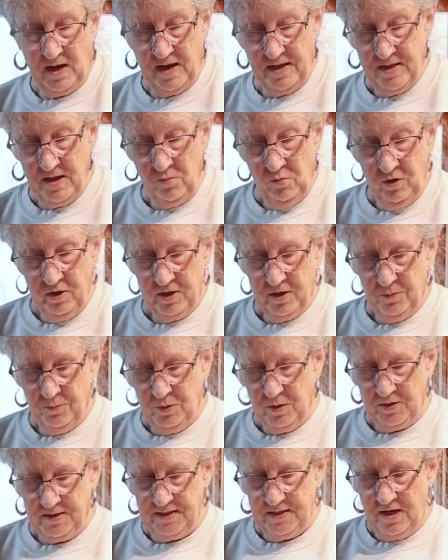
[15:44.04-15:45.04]
And then we're going to
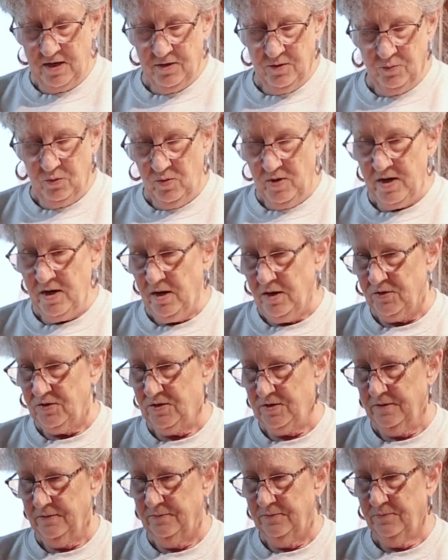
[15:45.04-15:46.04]
put together
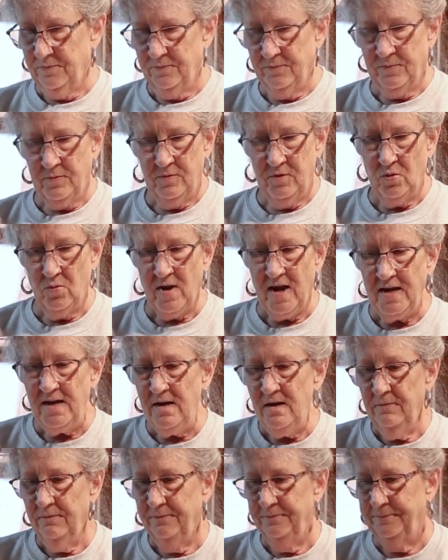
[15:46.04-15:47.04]
burritos. You
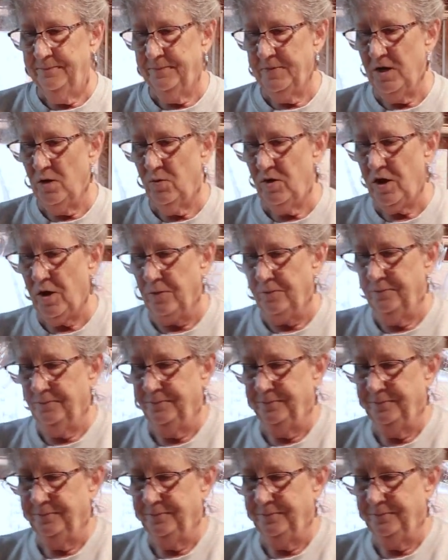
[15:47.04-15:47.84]
ready? Here we go.